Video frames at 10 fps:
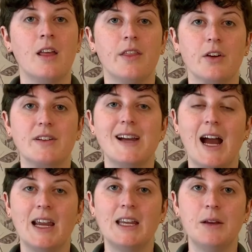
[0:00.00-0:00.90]
They're
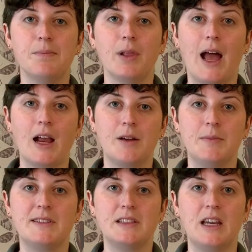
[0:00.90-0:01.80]
tiny black
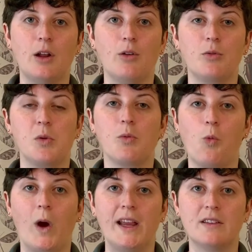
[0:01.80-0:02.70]
mosquitoes
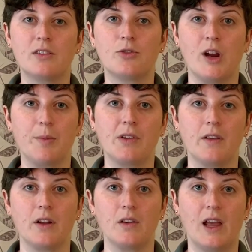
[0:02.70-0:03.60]
with white stripes
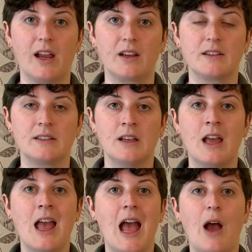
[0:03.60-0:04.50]
on their legs.
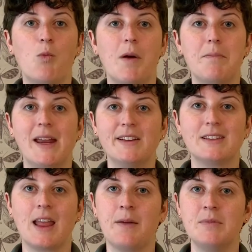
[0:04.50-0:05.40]
And what
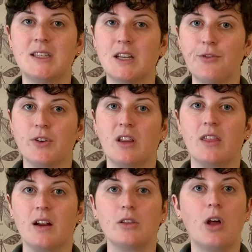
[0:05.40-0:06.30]
makes them
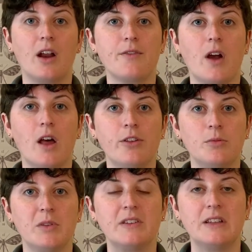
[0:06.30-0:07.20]
different than a lot of
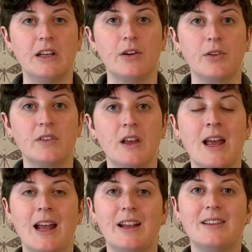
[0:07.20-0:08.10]
other mosquitoes
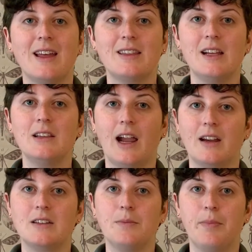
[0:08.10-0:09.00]
is that they
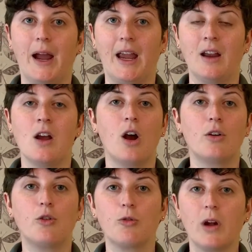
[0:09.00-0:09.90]
like to bite
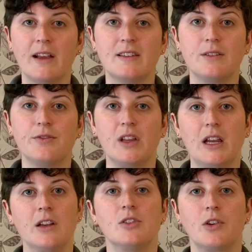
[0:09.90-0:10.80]

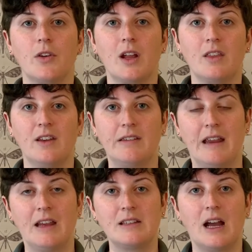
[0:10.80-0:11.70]
aggressively during the
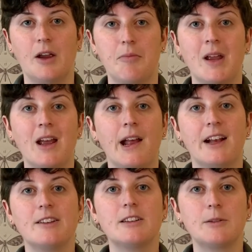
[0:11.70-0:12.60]
daytime,
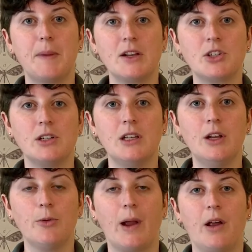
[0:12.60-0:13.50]

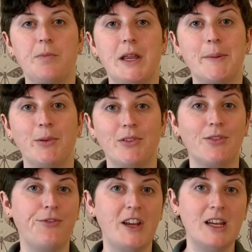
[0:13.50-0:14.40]
especially around
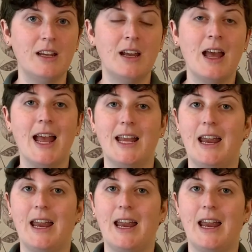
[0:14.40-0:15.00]
people's feet and